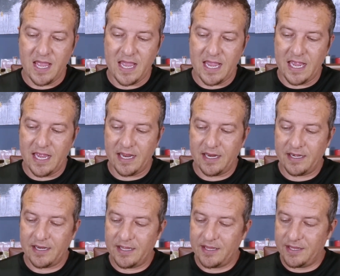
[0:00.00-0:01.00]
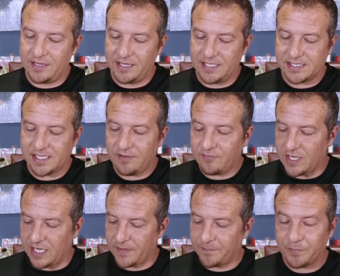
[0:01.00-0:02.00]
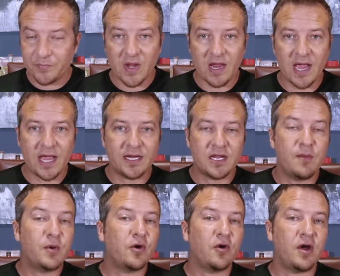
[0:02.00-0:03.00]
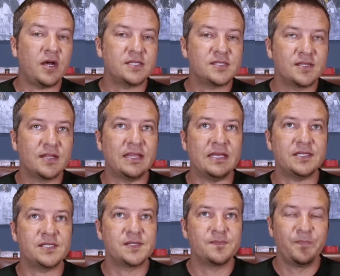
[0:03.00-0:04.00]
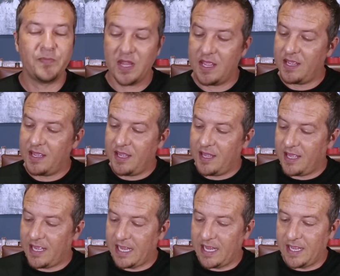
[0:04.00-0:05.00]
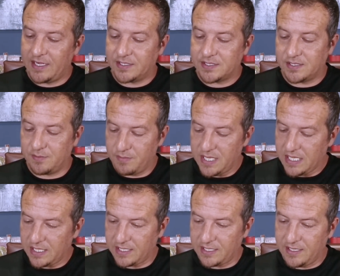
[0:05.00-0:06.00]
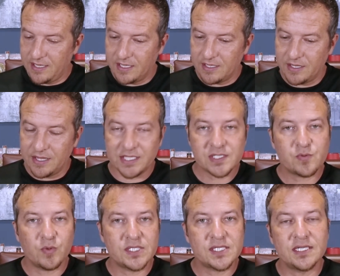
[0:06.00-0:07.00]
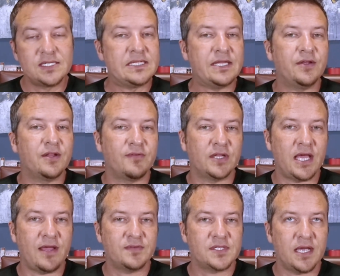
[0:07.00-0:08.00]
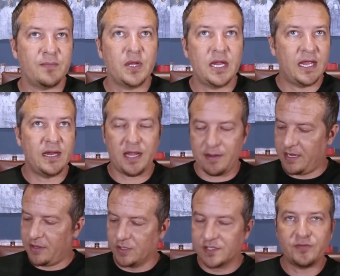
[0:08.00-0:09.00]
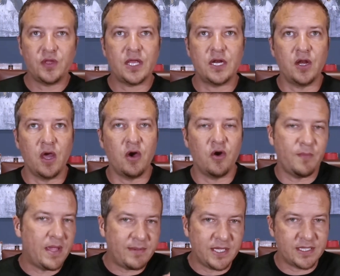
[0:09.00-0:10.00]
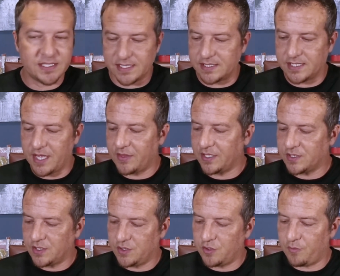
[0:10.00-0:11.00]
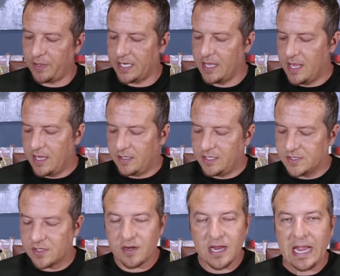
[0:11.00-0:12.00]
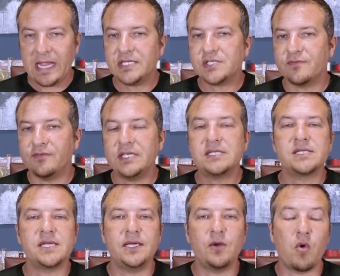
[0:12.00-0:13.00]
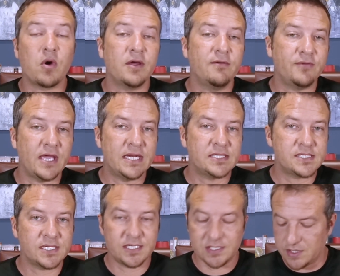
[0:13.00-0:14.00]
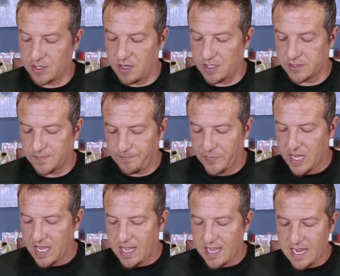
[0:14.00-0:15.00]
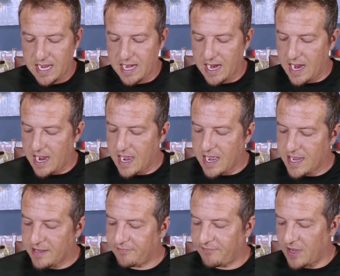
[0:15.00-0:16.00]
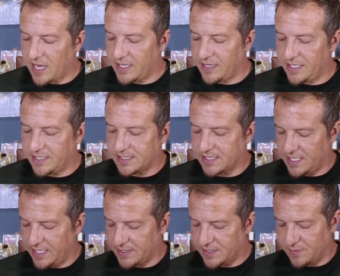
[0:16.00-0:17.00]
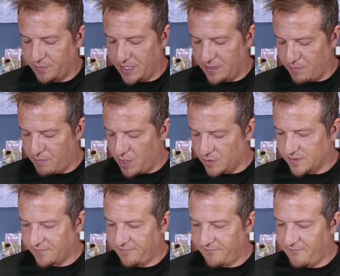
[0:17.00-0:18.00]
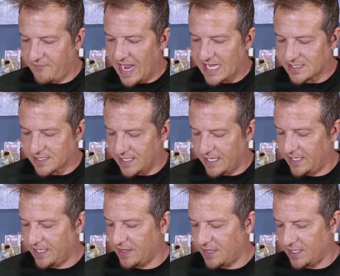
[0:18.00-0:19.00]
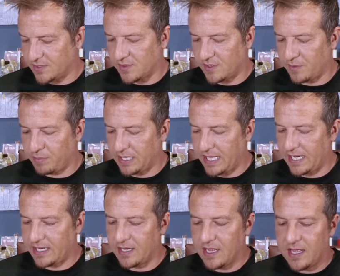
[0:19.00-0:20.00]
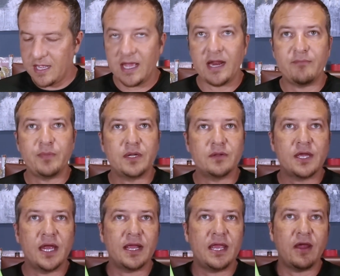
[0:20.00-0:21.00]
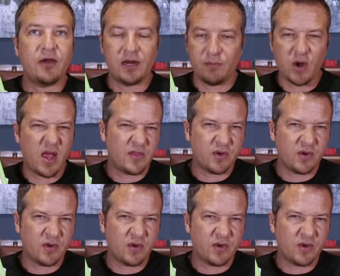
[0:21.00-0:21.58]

And this evening, I had come across this. And to me, this was the deal of a lifetime. And, and, those of you that know, maybe this is nothing to you, but these are HVC or Havana City cigars. And I find these things to be the most fascinating things on the planet. And I've been kind of carrying them around.